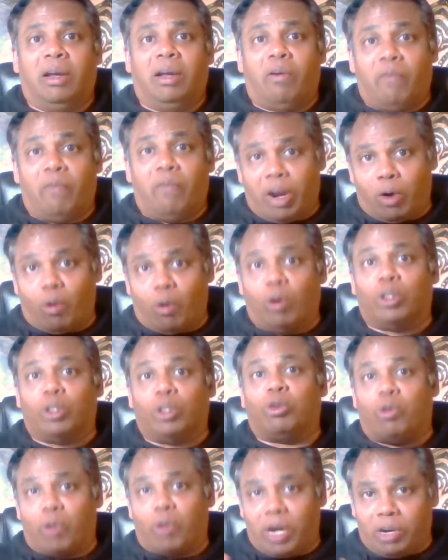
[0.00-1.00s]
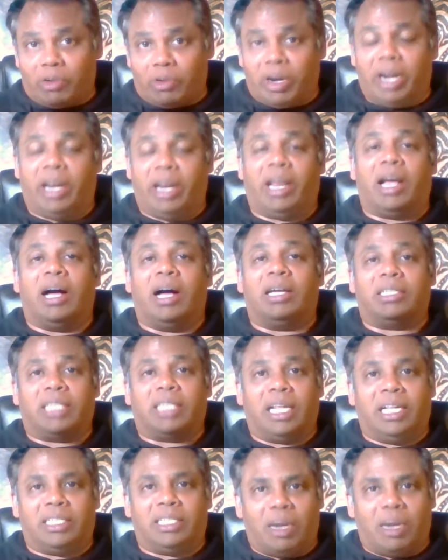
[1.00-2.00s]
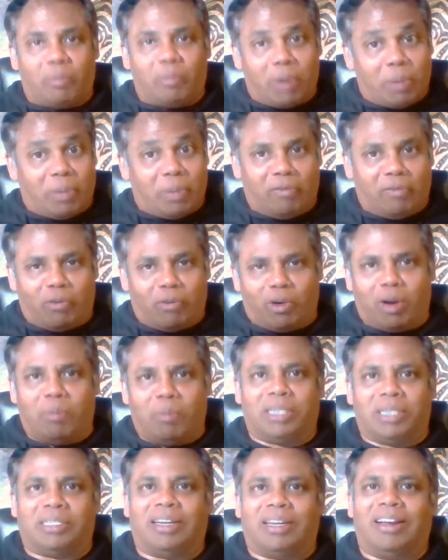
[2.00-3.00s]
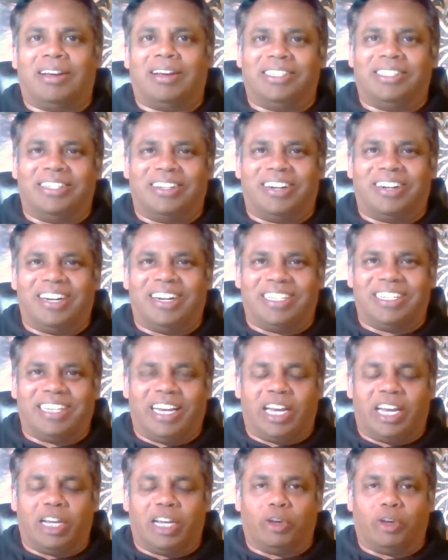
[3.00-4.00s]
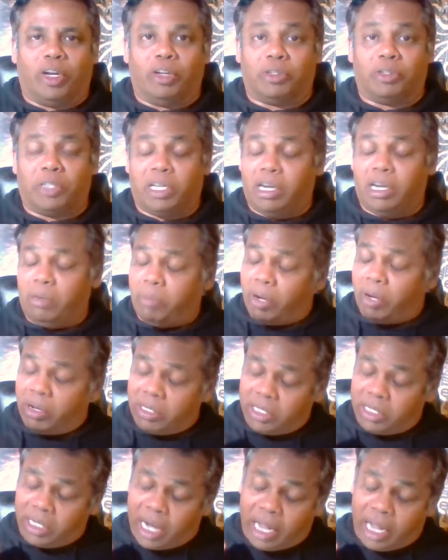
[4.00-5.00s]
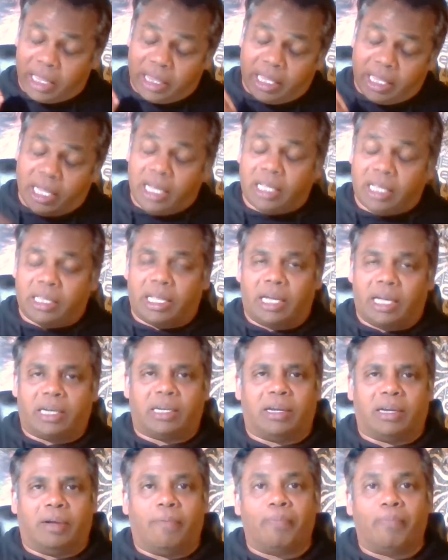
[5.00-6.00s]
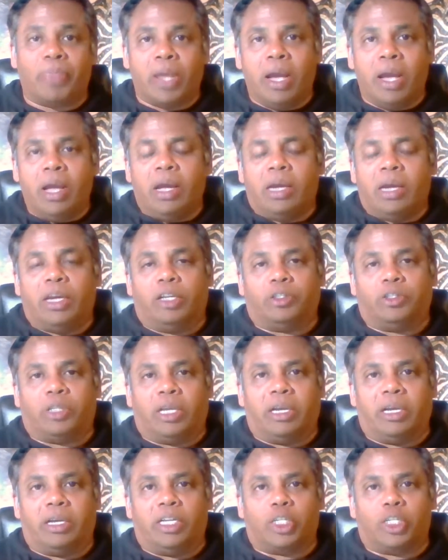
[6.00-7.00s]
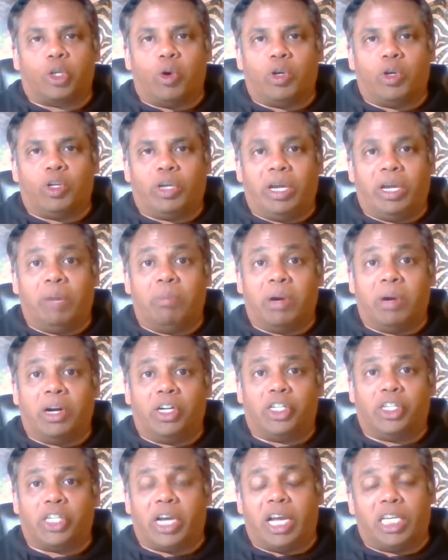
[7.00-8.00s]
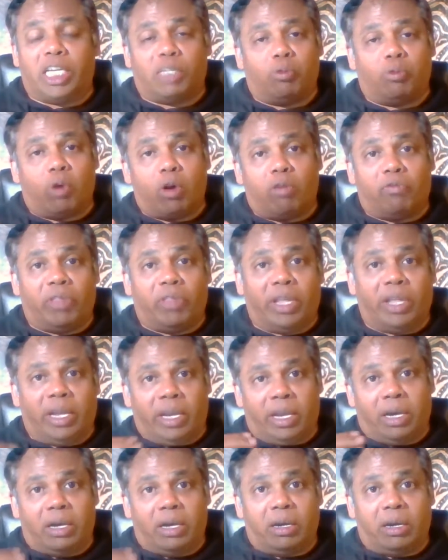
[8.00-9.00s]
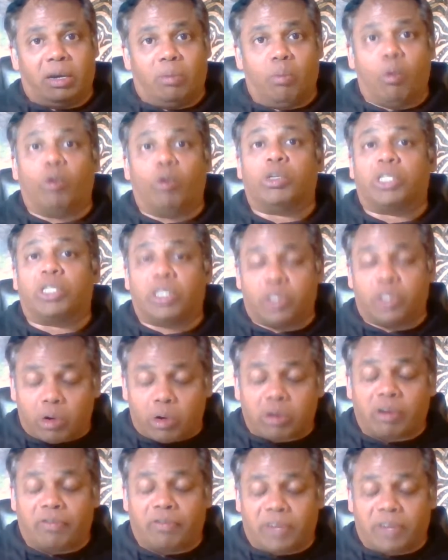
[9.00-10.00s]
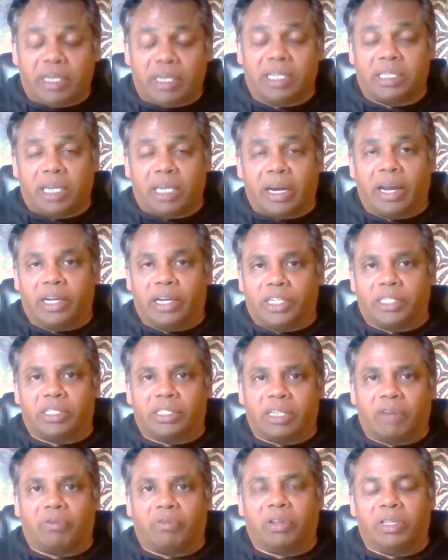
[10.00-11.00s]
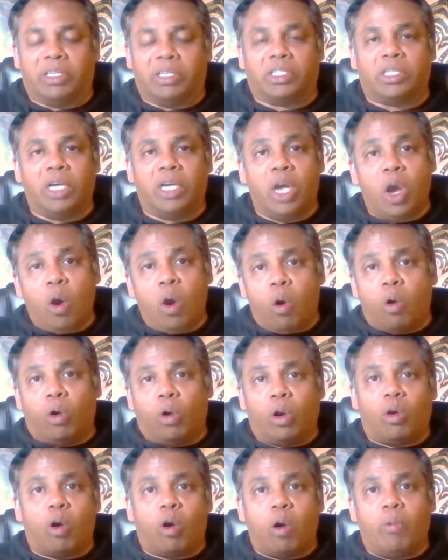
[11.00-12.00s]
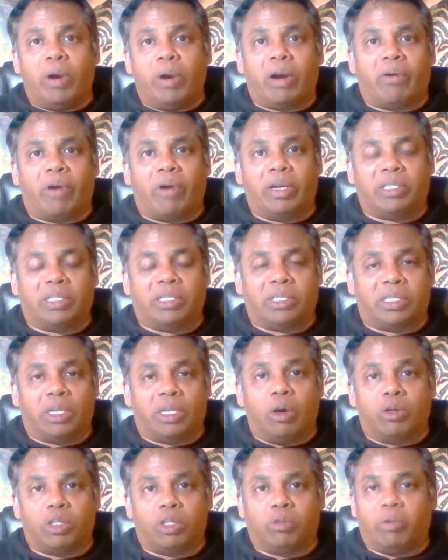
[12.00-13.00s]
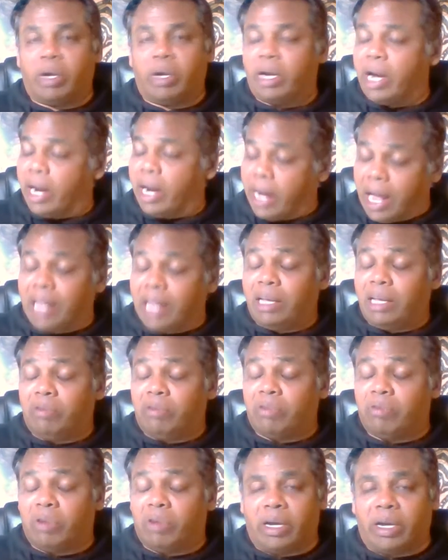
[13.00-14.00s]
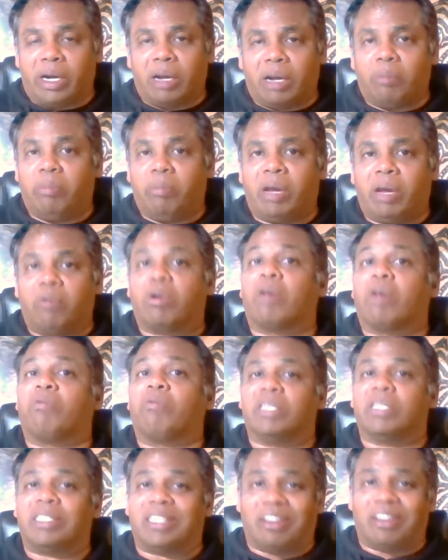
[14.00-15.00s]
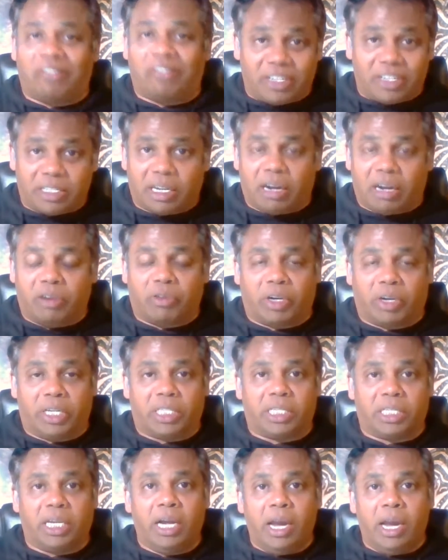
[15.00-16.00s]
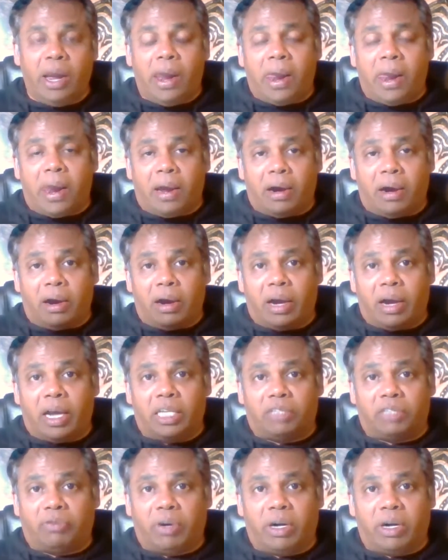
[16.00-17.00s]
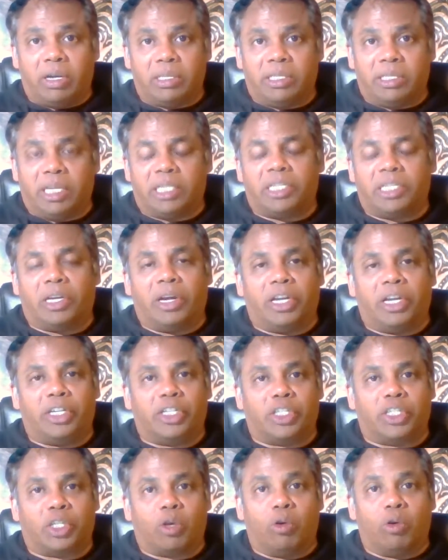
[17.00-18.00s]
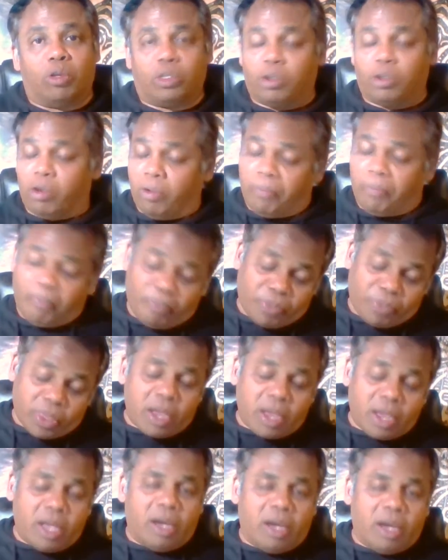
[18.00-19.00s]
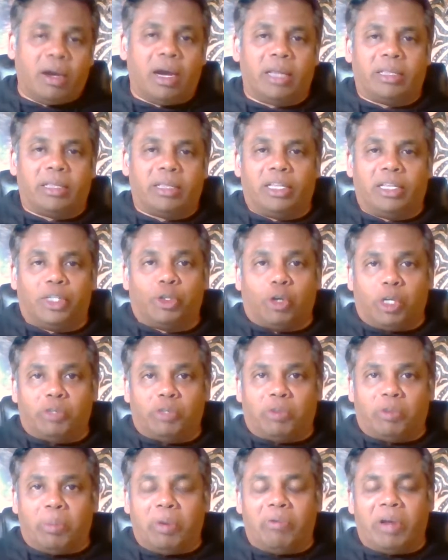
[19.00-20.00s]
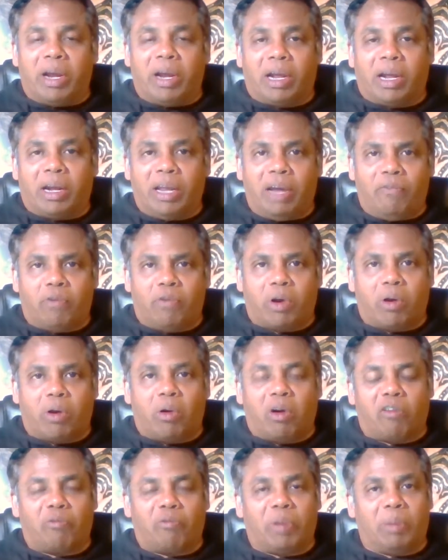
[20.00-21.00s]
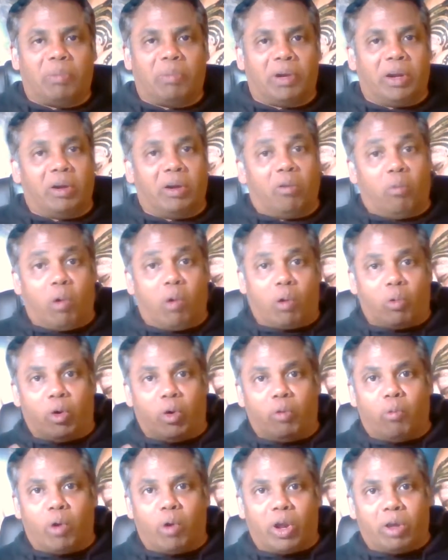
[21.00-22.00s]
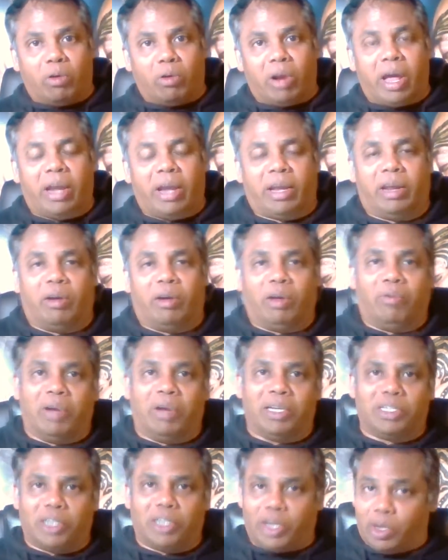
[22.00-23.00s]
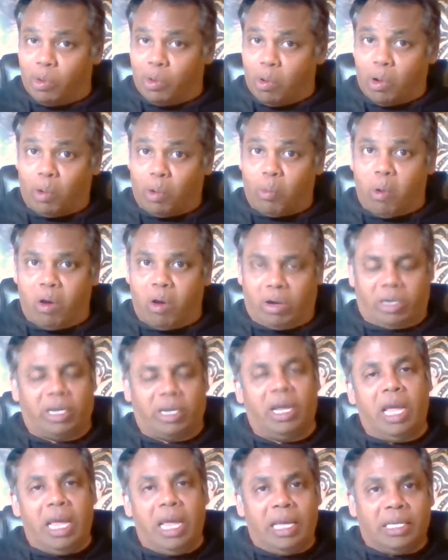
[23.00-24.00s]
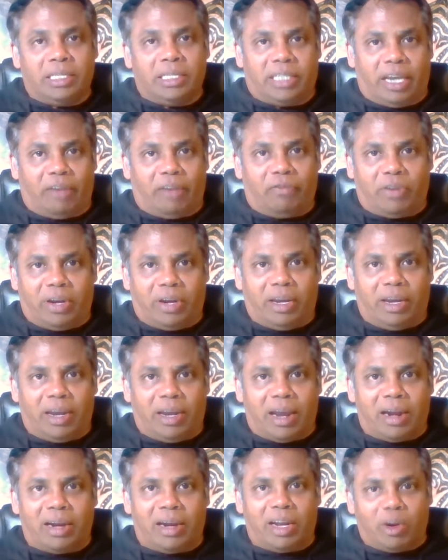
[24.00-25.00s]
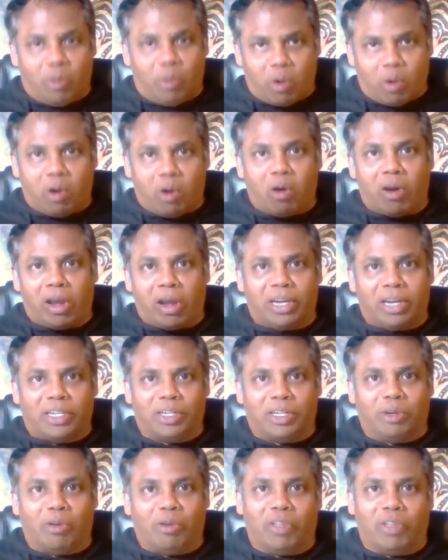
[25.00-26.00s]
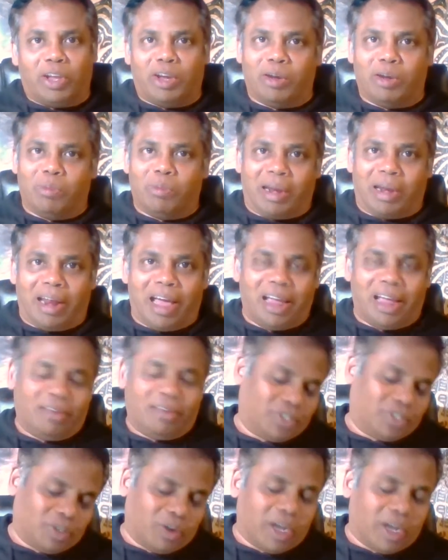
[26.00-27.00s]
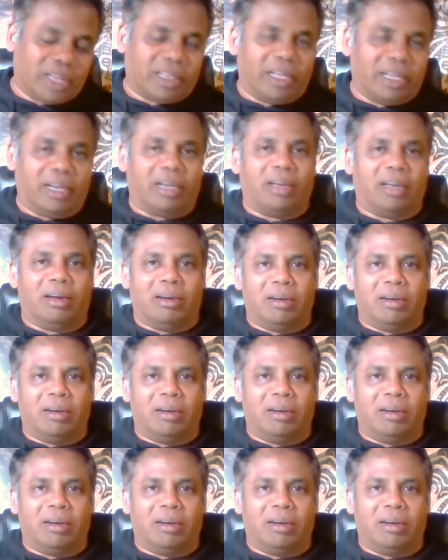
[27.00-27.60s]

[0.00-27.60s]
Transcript: we are also retraining ourselves and prepping for a much larger intake into New Zealand, because I think that New Zealand is going to emerge as one of the most sought after destinations after this whole COVID crisis goes away. And I think we will end up being one of the safest countries as far as destinations go. So I think the choice would be very clear for a lot of people. What do you like? Eventually you all want safety and prolongation of the human life. So I think